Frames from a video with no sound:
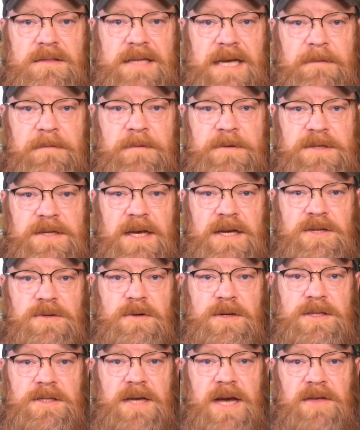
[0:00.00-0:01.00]
Second Amendment
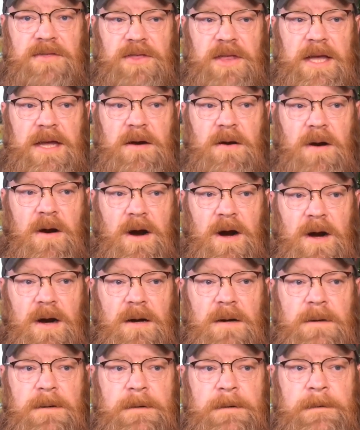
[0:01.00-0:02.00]
sanctuaries, I think,
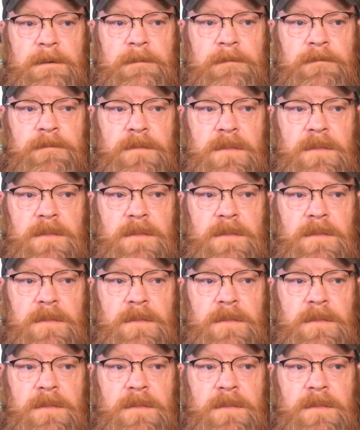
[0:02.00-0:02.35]
are,